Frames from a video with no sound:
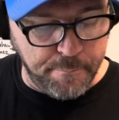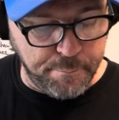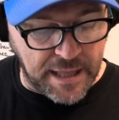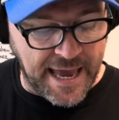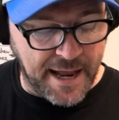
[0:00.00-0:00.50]

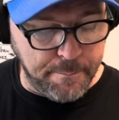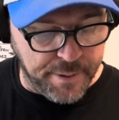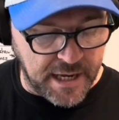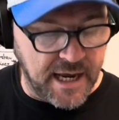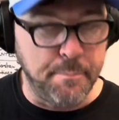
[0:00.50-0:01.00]
Plan
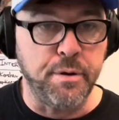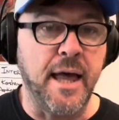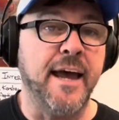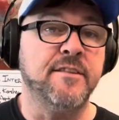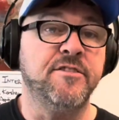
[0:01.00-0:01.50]
B,
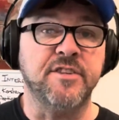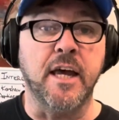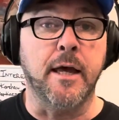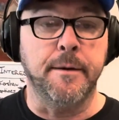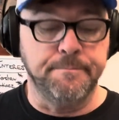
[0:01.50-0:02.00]
Plan
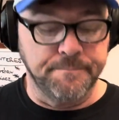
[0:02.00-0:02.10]
C.